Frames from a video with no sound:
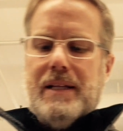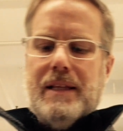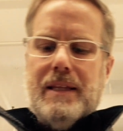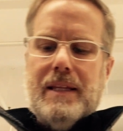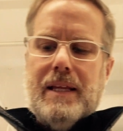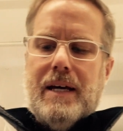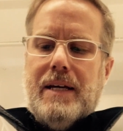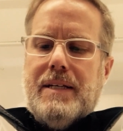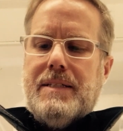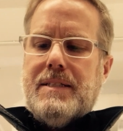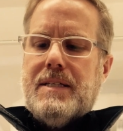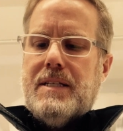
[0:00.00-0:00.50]

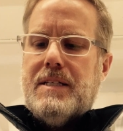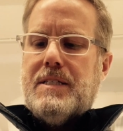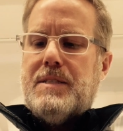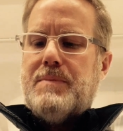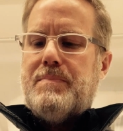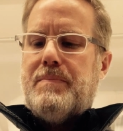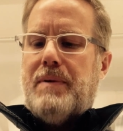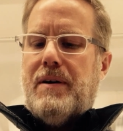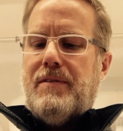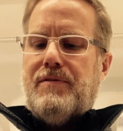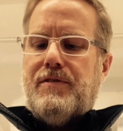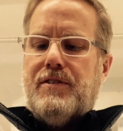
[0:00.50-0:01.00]
lysis
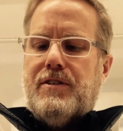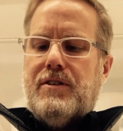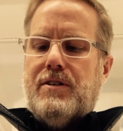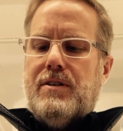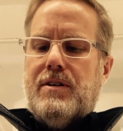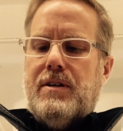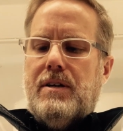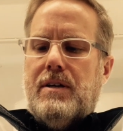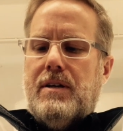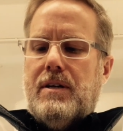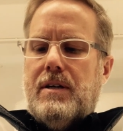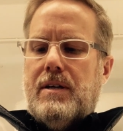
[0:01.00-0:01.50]
buffer
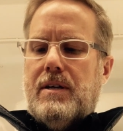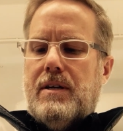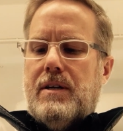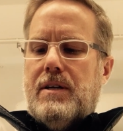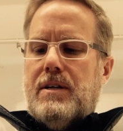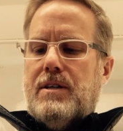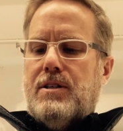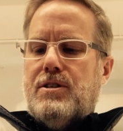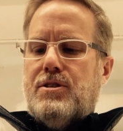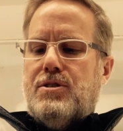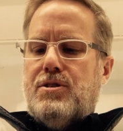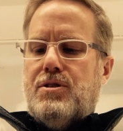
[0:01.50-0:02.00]

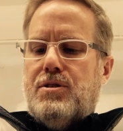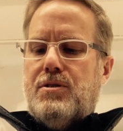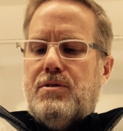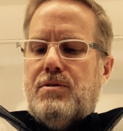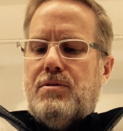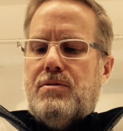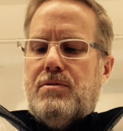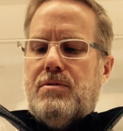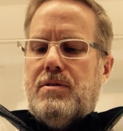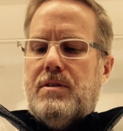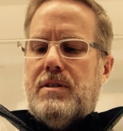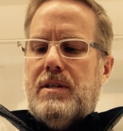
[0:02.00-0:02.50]

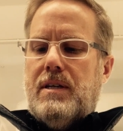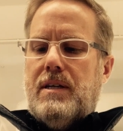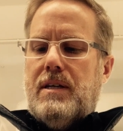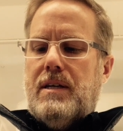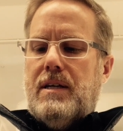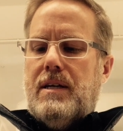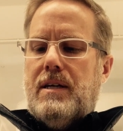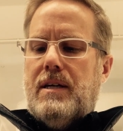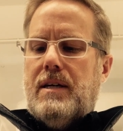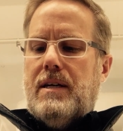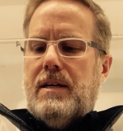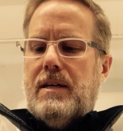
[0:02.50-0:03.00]
to
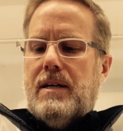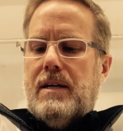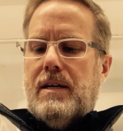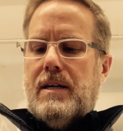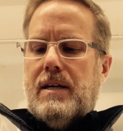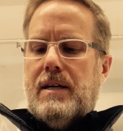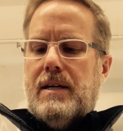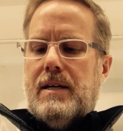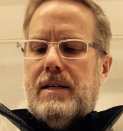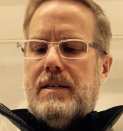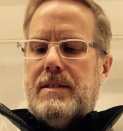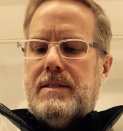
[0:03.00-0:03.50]
the
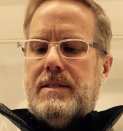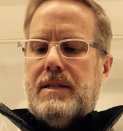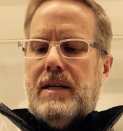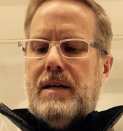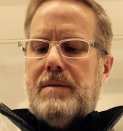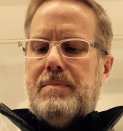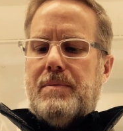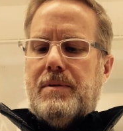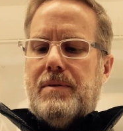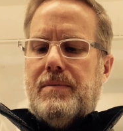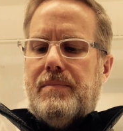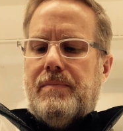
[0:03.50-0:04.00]

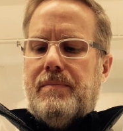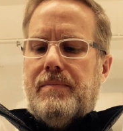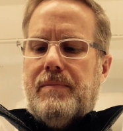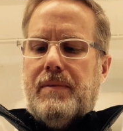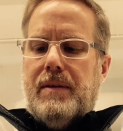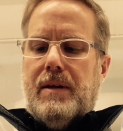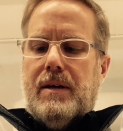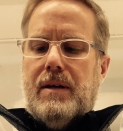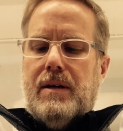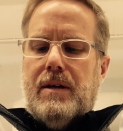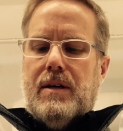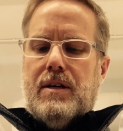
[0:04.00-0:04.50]
sample.
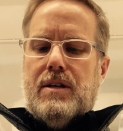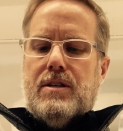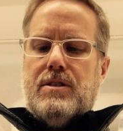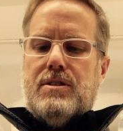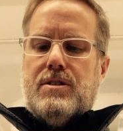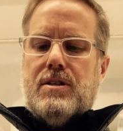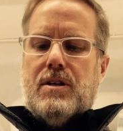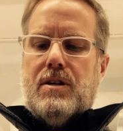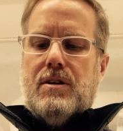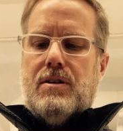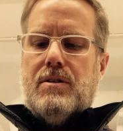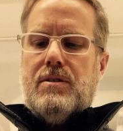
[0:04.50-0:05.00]

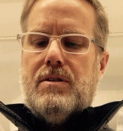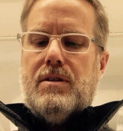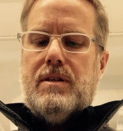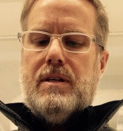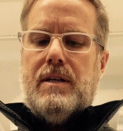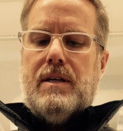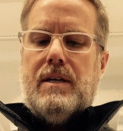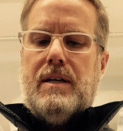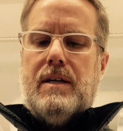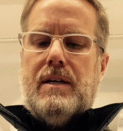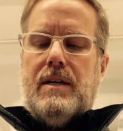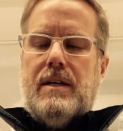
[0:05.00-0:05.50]
So
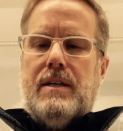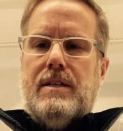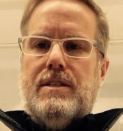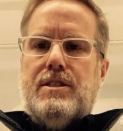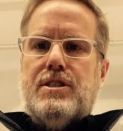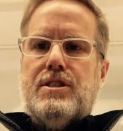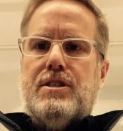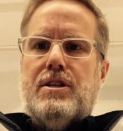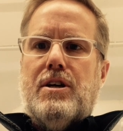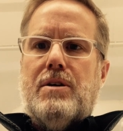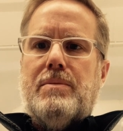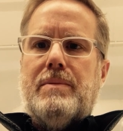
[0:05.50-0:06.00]
the
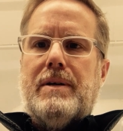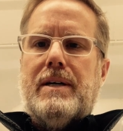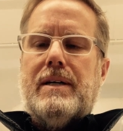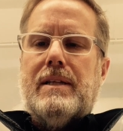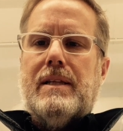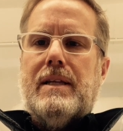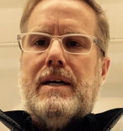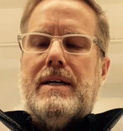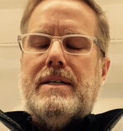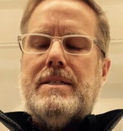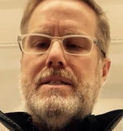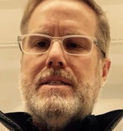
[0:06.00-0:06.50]
genomic
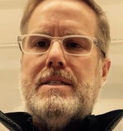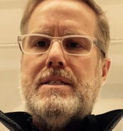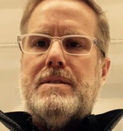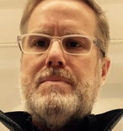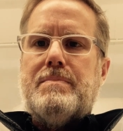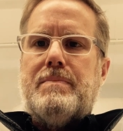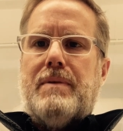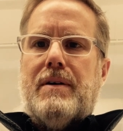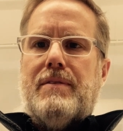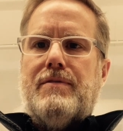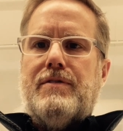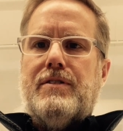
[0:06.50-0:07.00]
lysis
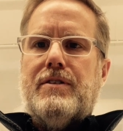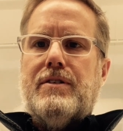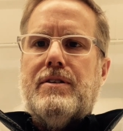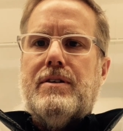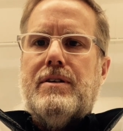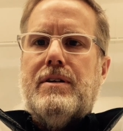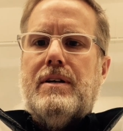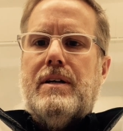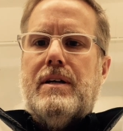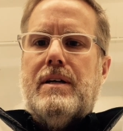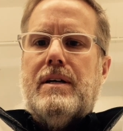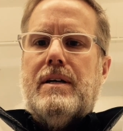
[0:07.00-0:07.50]
buffer
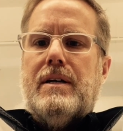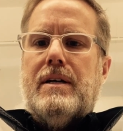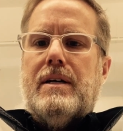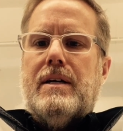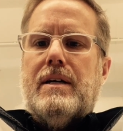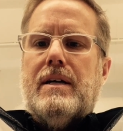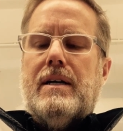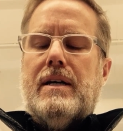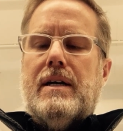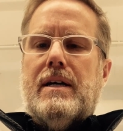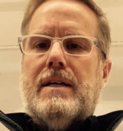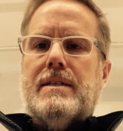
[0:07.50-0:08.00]

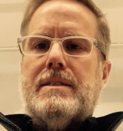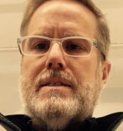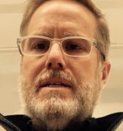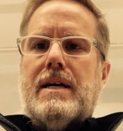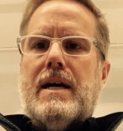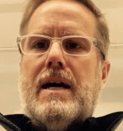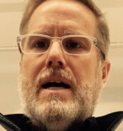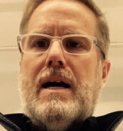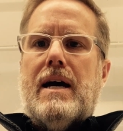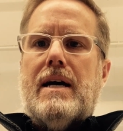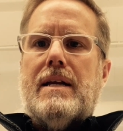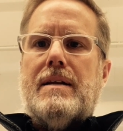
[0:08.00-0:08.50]
has
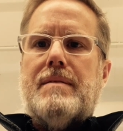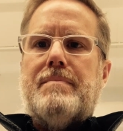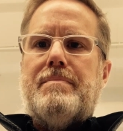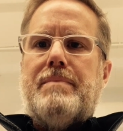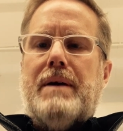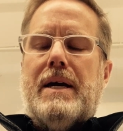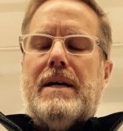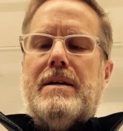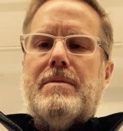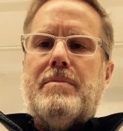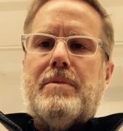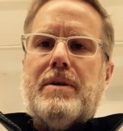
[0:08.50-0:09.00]
got
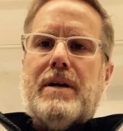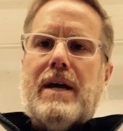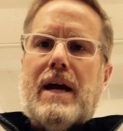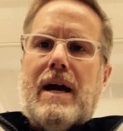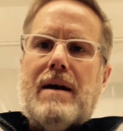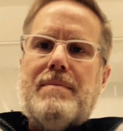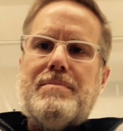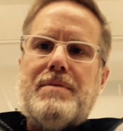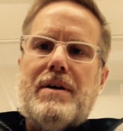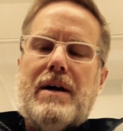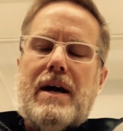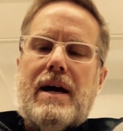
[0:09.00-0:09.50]

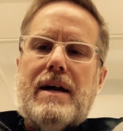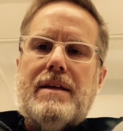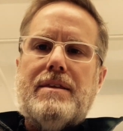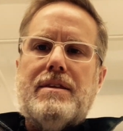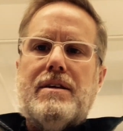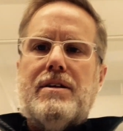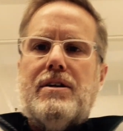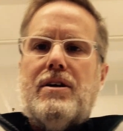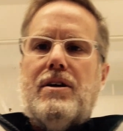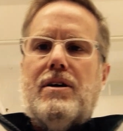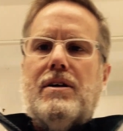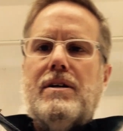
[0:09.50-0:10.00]

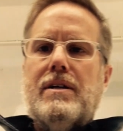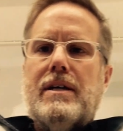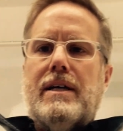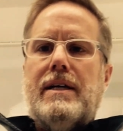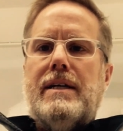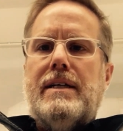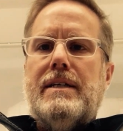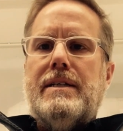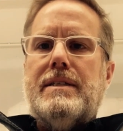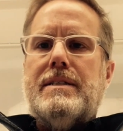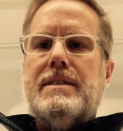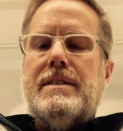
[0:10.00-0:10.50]
beta-mercaptan in
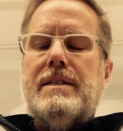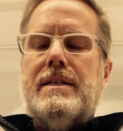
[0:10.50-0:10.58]
it,